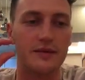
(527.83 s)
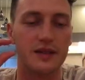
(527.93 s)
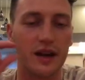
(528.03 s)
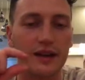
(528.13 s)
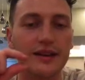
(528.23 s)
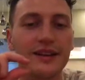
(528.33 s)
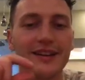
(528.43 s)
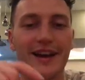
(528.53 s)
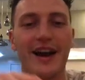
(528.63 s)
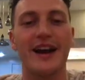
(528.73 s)

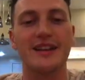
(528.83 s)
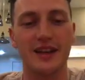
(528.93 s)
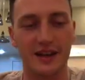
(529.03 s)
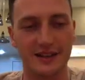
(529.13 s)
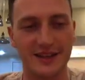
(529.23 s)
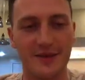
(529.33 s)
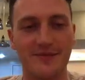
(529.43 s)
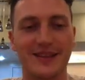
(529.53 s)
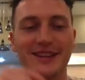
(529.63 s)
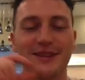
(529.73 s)
targeting. I target
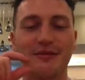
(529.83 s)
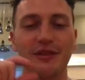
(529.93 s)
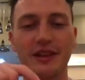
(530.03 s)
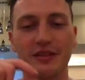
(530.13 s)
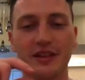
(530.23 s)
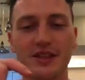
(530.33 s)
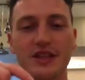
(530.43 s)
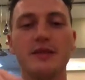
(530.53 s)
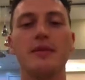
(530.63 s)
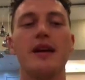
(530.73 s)
them, get them really
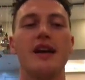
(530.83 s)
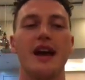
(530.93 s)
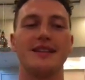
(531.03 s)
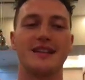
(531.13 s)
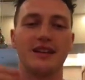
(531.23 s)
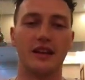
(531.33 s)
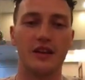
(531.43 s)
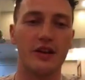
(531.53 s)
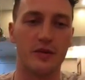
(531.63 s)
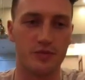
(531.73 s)
cheap, and sell a
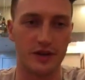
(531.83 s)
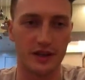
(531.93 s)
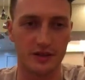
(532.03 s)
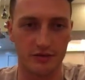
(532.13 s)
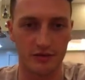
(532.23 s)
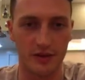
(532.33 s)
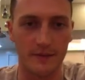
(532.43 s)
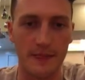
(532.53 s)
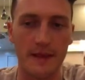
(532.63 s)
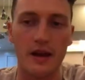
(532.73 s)
lot of products through them.
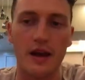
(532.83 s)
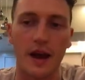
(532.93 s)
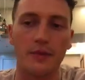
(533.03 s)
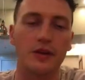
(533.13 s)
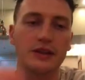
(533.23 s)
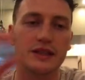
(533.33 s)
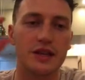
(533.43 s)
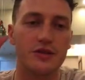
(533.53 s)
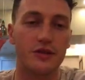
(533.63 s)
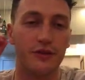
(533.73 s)
I'm not going to
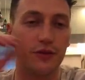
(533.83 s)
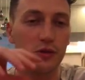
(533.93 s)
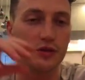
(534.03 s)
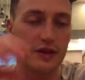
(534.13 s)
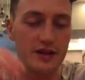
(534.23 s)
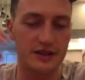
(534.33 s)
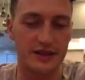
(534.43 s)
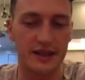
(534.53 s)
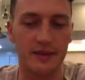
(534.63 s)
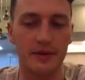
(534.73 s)
teach you the full strategies
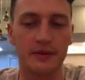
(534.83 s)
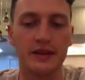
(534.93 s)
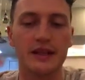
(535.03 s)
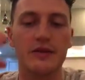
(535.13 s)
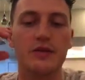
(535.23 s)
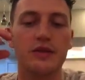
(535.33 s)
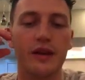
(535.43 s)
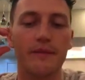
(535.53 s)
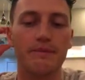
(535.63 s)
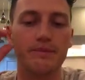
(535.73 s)
here, but I'm going to give you
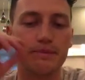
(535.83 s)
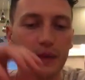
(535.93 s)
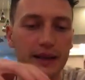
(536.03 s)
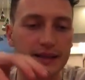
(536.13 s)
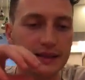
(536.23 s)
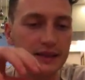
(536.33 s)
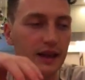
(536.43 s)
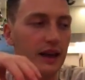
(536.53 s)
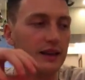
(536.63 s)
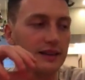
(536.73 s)
the base
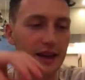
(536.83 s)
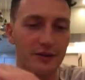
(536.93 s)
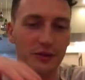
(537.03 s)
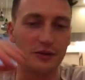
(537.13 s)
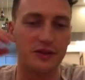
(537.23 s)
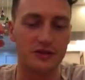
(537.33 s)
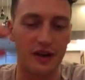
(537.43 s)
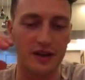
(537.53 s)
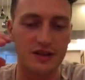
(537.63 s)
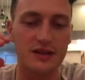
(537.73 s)
level
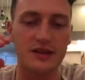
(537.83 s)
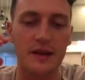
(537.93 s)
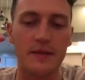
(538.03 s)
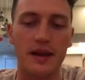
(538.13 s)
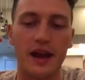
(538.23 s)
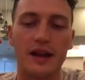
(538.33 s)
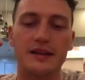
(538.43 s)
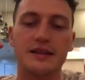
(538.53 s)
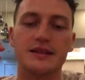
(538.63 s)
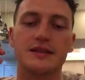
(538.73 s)
strategies
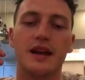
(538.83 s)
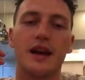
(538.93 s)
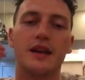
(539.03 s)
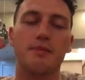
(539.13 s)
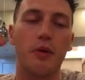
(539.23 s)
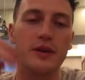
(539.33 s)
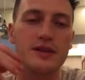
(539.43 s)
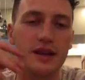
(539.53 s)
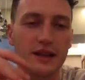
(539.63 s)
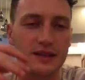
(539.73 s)
and a point
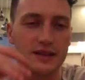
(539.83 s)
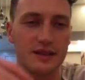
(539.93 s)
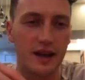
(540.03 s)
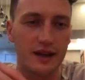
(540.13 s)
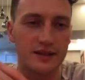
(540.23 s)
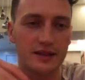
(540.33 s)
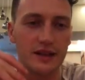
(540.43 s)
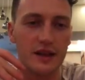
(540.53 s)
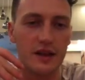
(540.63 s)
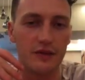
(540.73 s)
to get started
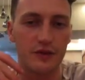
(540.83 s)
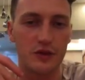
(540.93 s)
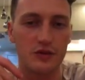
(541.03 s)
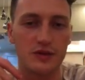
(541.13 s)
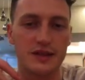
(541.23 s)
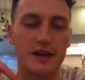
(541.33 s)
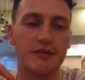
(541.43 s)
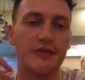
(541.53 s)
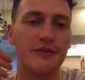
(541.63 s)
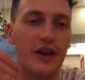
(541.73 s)
for you to start
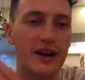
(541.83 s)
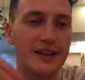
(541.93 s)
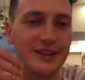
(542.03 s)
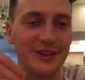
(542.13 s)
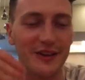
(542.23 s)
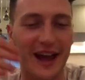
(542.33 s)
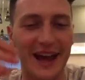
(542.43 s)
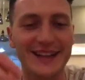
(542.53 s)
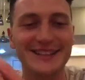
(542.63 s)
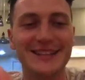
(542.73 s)
refining your
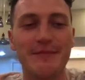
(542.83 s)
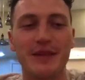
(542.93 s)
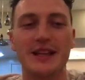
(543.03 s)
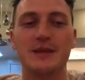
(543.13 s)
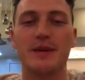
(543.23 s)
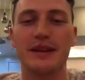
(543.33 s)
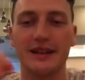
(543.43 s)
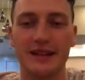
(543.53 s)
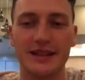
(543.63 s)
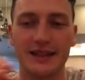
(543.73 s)
ads and spending
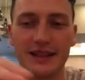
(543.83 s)
less